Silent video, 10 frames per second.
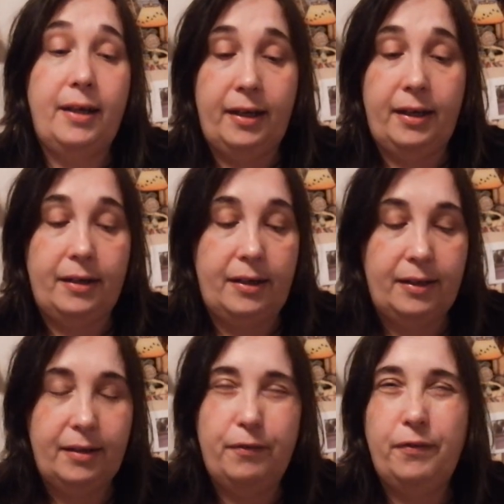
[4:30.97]
and I
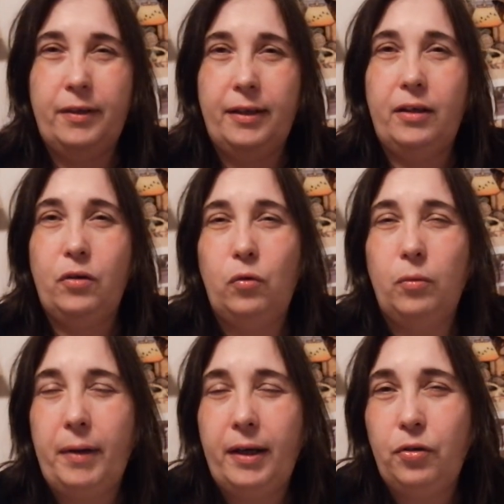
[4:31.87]
didn't feel like
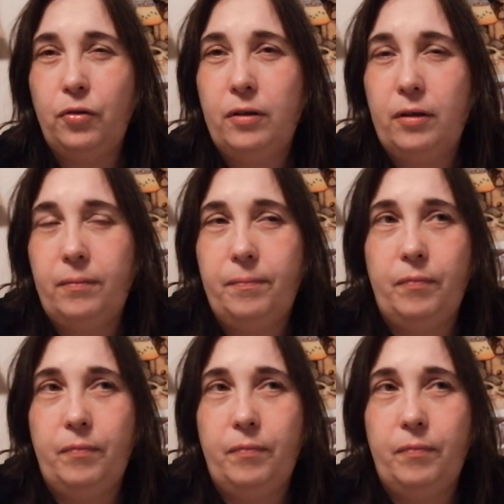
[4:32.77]
going back to the